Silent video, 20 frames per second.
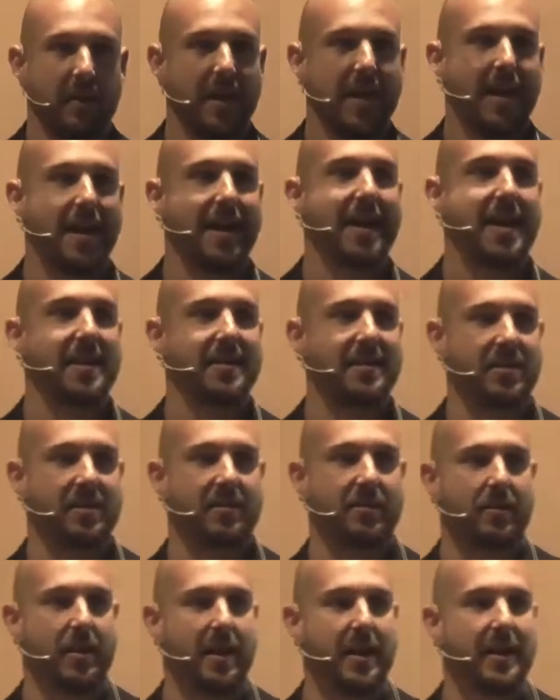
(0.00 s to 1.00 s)
an
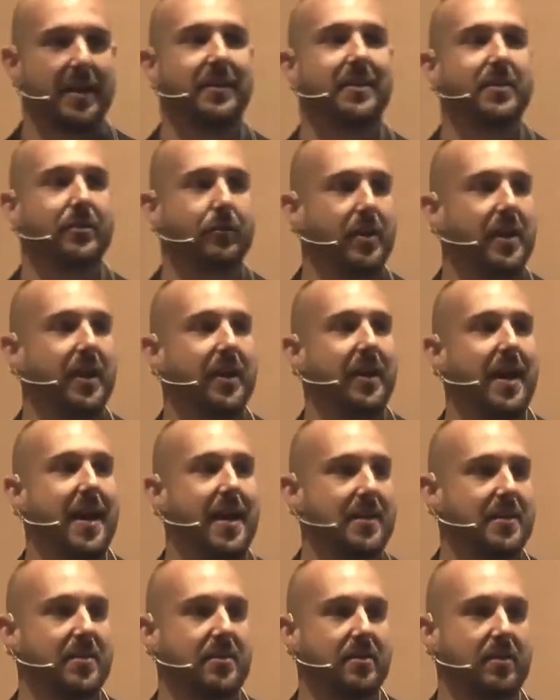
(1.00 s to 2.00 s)
answer, an integrated
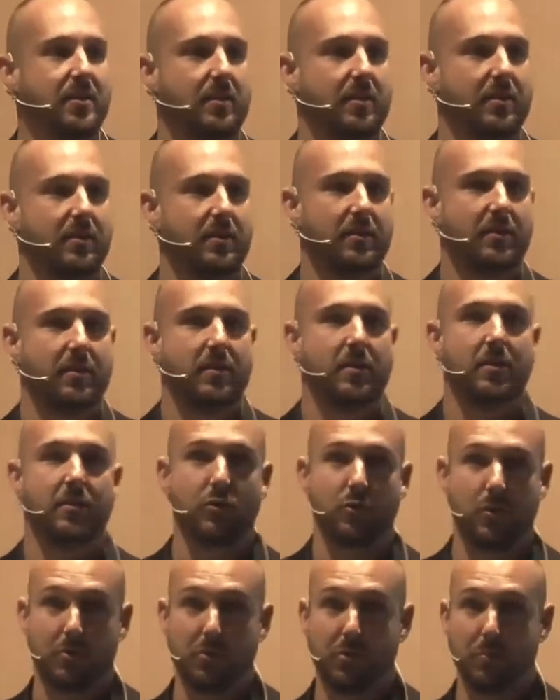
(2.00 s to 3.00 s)
answer
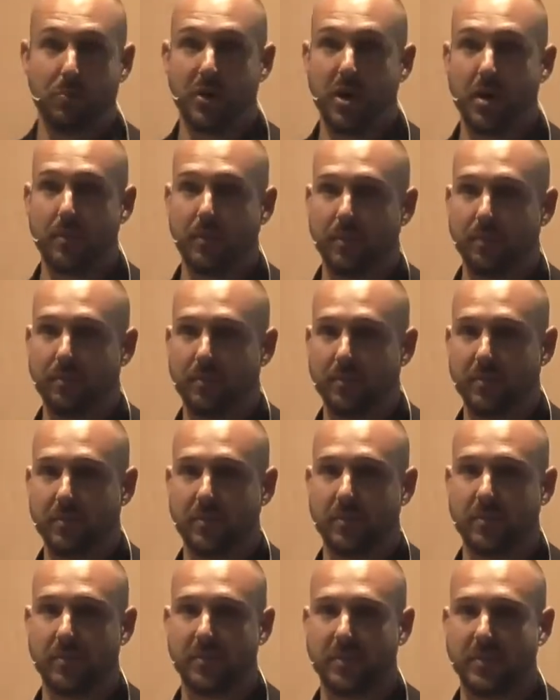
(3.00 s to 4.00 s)
to our problem
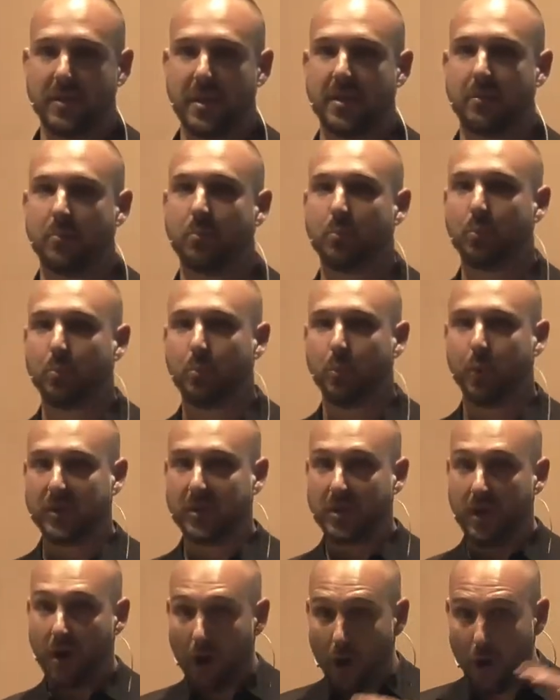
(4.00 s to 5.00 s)
that
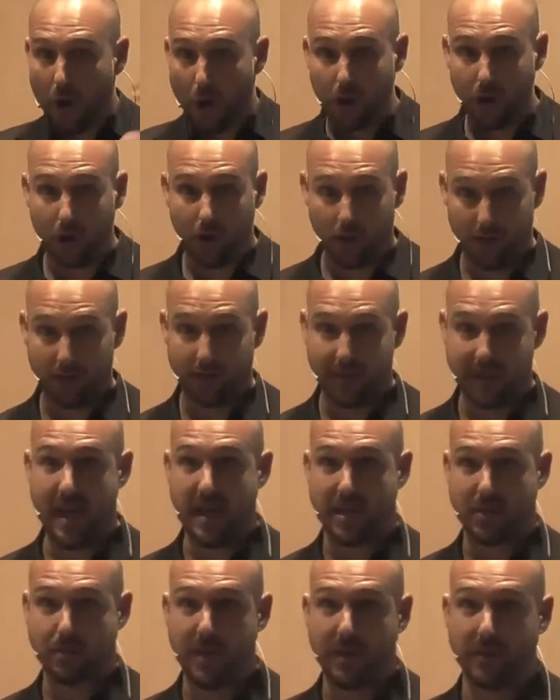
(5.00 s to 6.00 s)
put all the
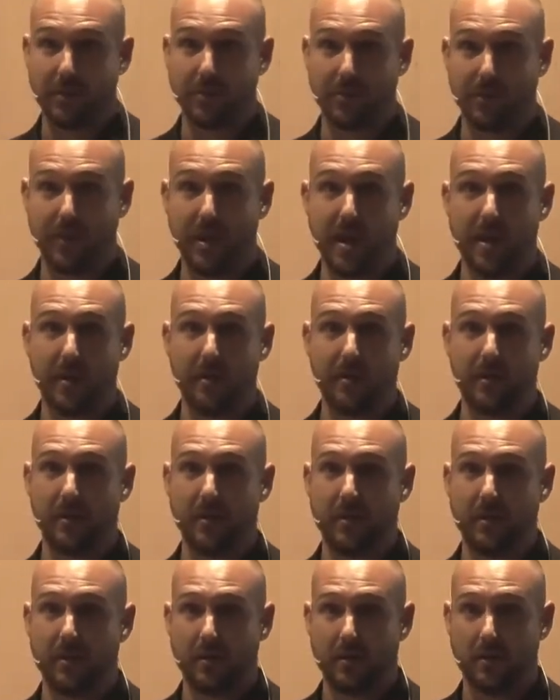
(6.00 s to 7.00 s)
aspects together
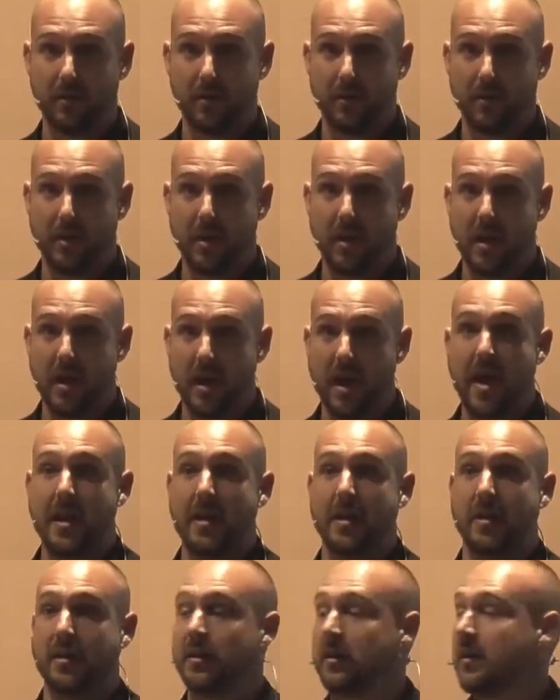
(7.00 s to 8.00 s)

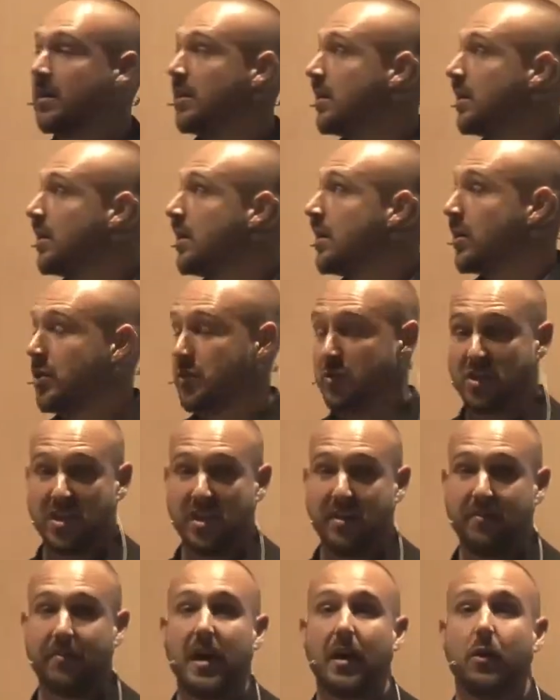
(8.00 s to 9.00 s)
and
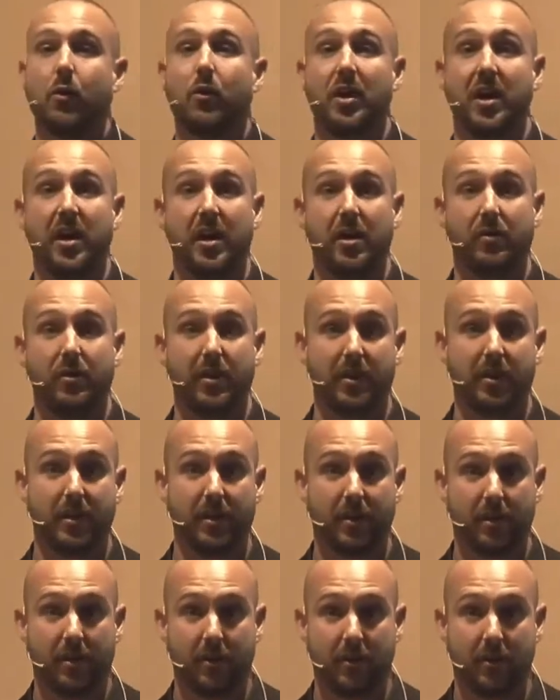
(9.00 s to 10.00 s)
conceive a coherent
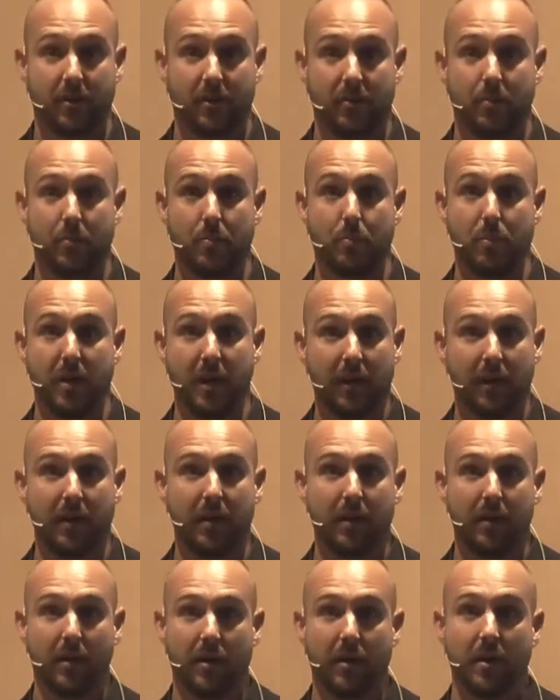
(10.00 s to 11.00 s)

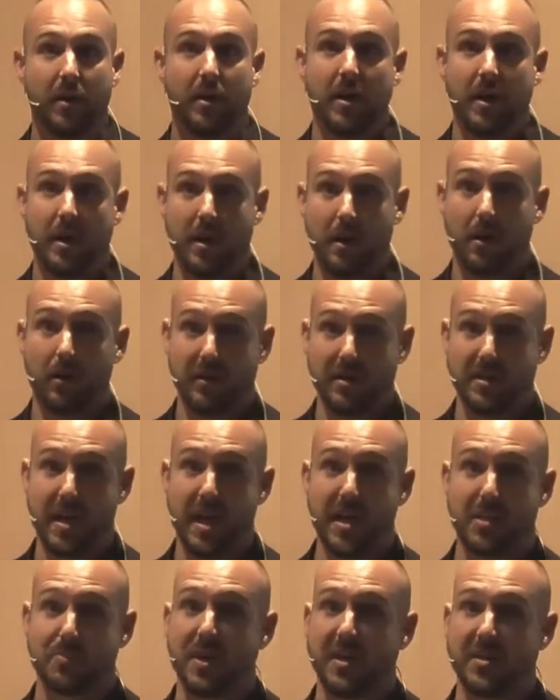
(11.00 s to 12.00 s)
building in all these
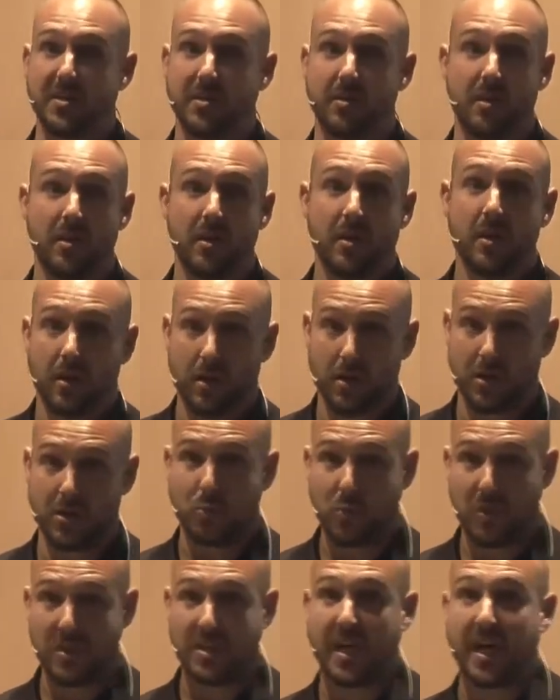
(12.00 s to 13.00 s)
aspects. Because
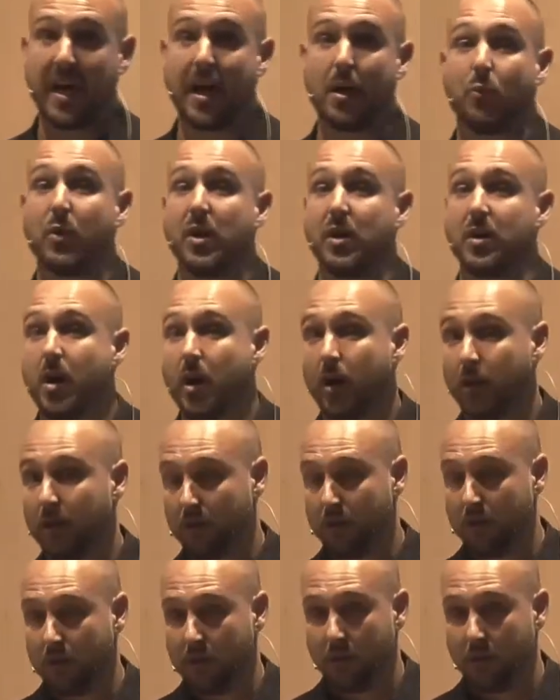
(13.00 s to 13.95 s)
once again, we're not